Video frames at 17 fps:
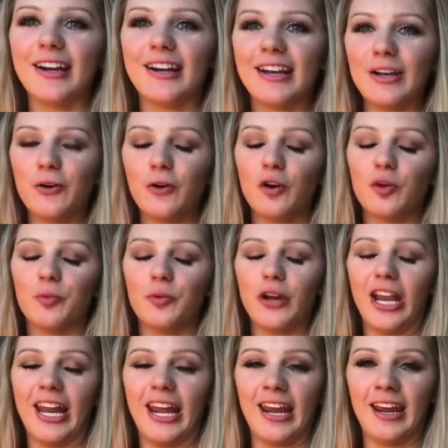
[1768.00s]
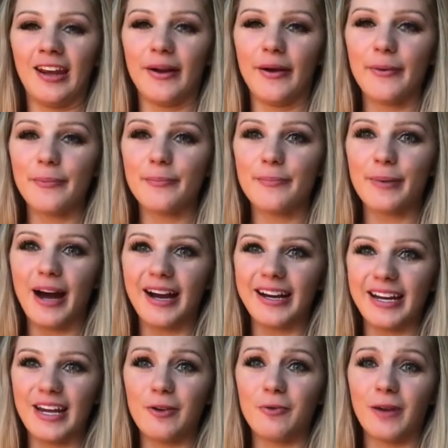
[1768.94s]
incorporating
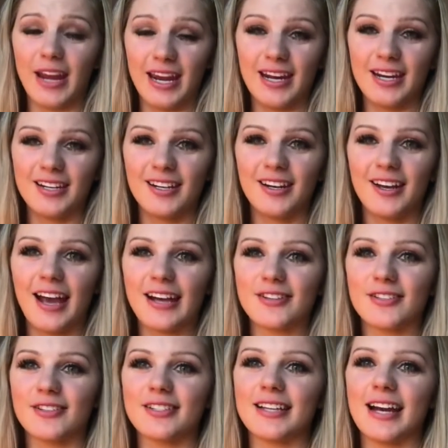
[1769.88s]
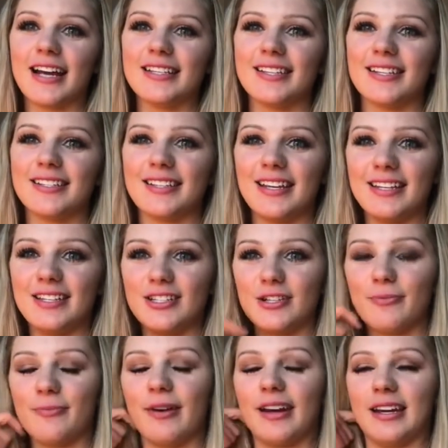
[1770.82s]
body weight exercises
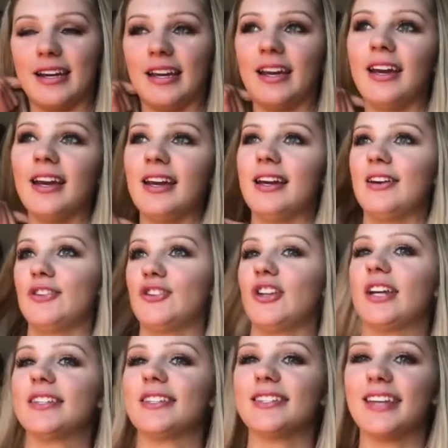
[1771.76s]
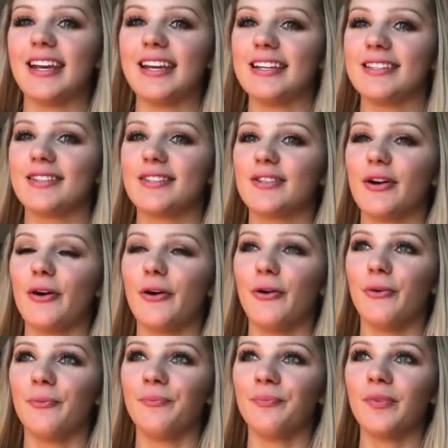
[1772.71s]
into my chest days.
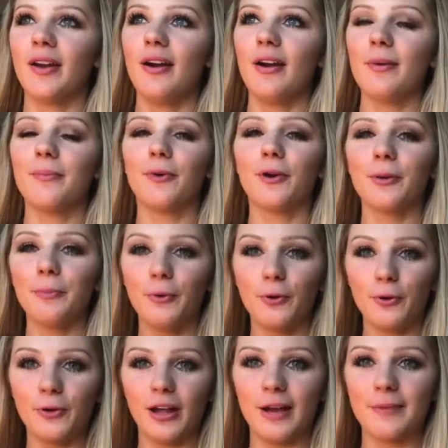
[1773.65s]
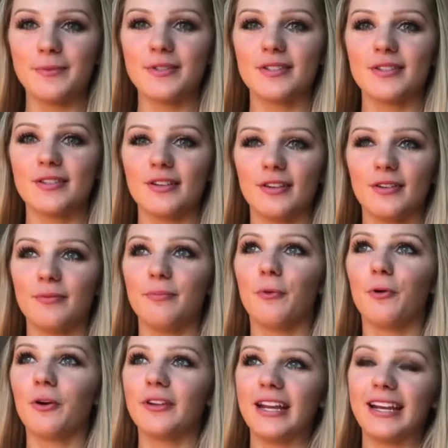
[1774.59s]
So more pull-ups,
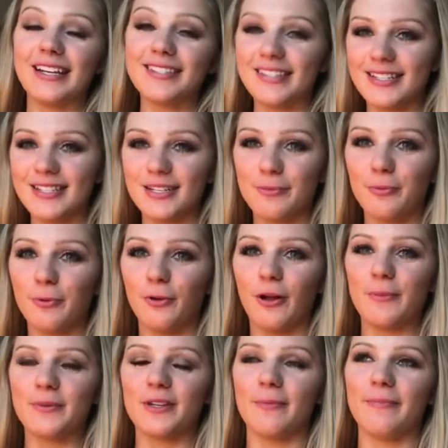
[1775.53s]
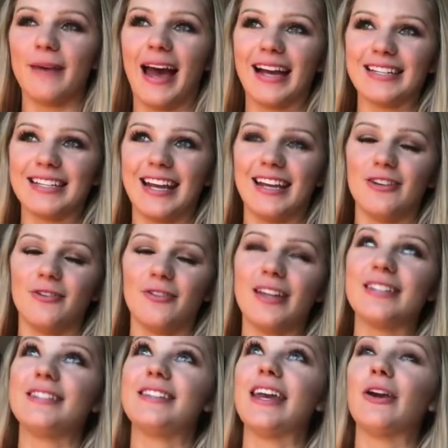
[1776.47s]
more like assisted pull-ups on back day. I know
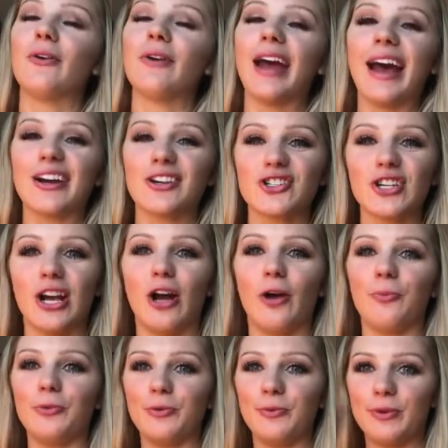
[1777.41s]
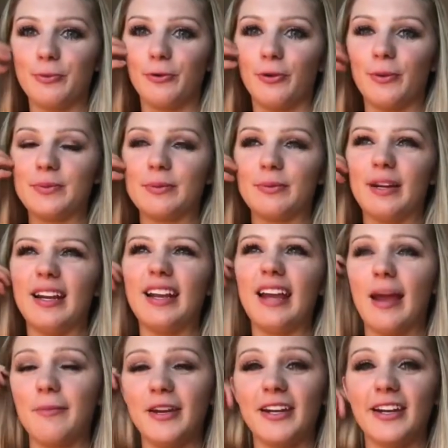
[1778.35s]
that they don't actually help you with pull-ups, but
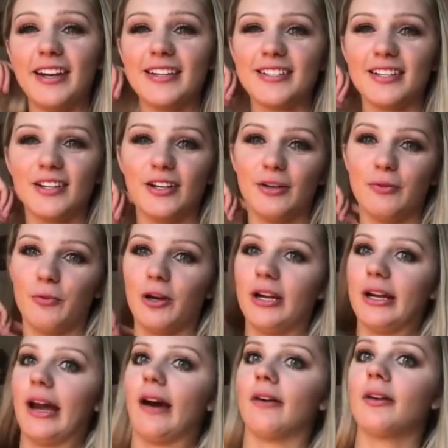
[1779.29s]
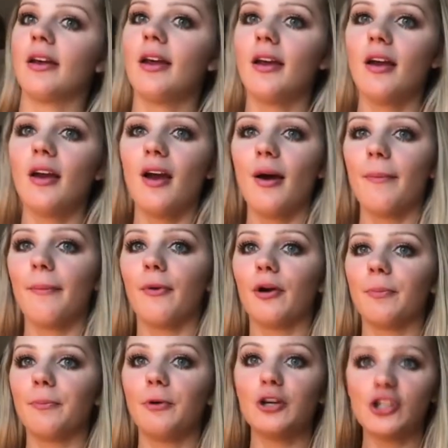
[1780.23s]
I mean, it is a good workout.
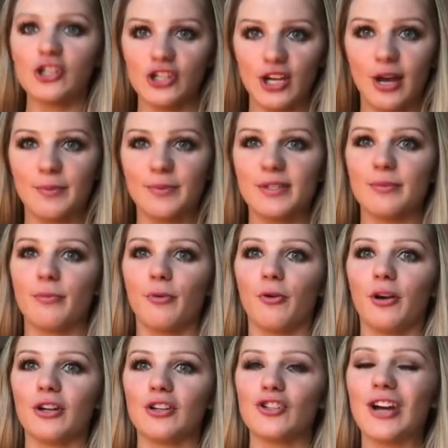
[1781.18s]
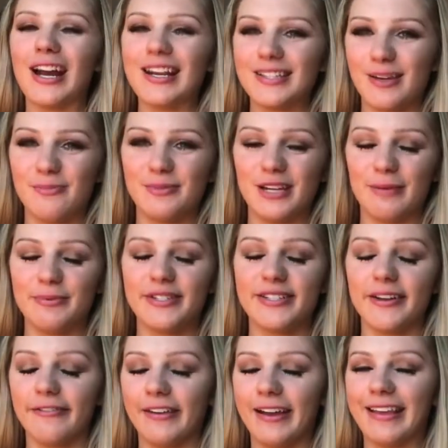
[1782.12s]
More push-ups, more tricep dips,
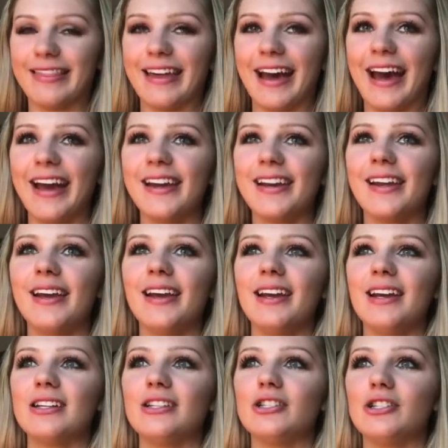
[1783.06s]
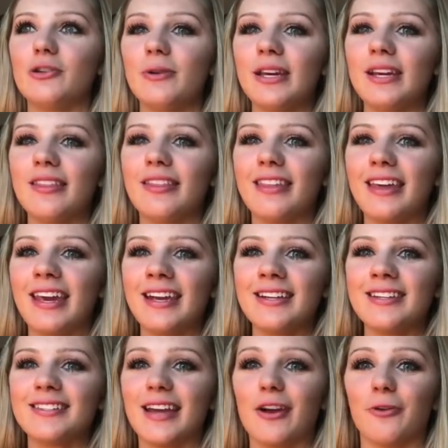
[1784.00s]
stuff like that. Doing
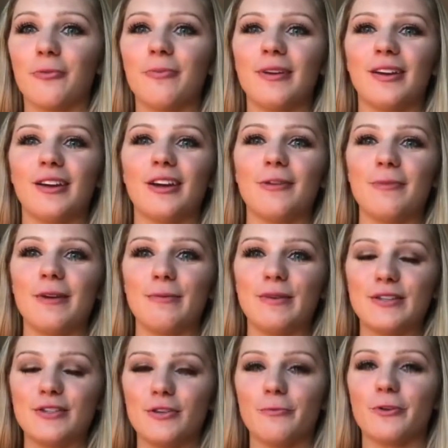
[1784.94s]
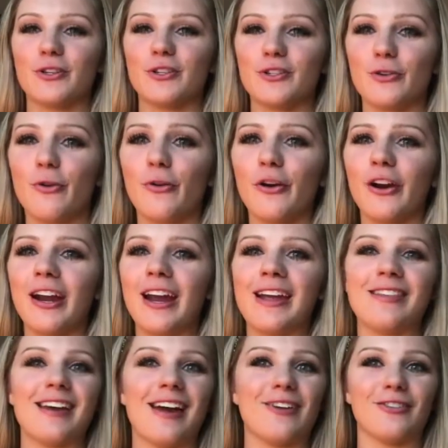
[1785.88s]
things that are going to make me super sore
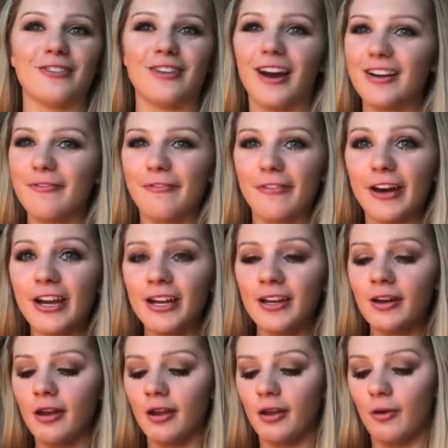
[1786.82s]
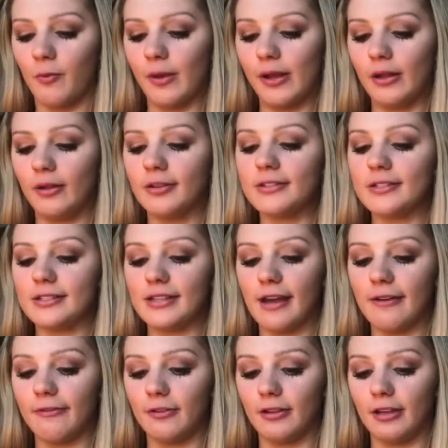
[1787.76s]
and that are not fun will
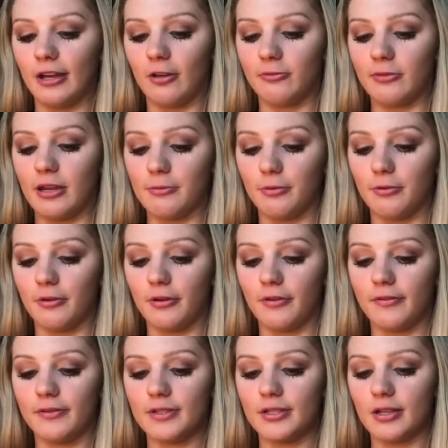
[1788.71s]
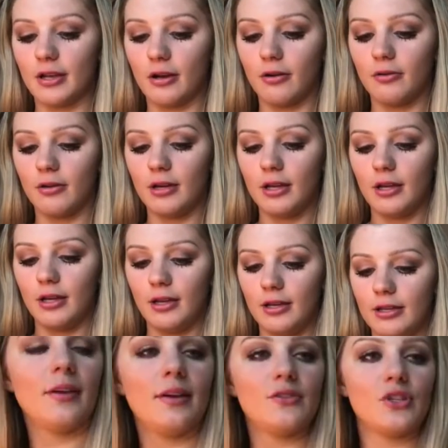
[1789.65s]
definitely help me improve. So
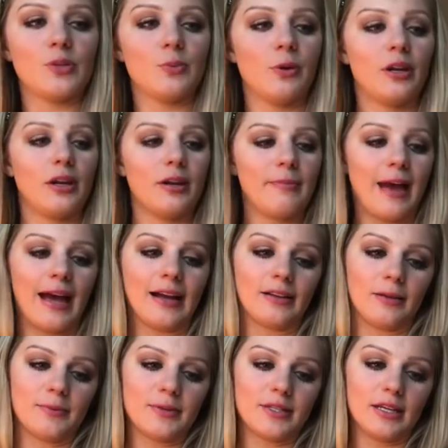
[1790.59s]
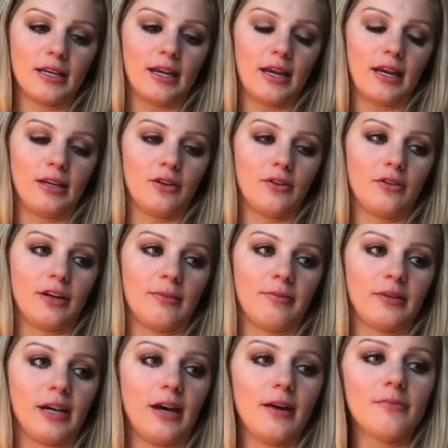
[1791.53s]
just put on a MAC lipstick in
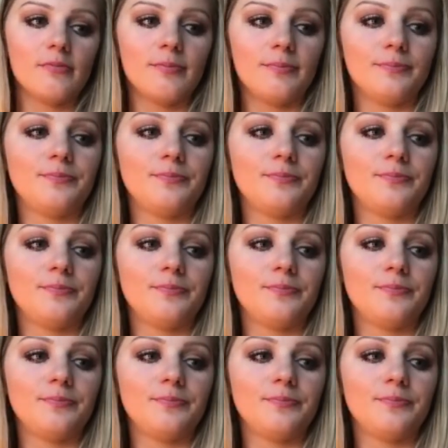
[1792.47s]
Cream Cup.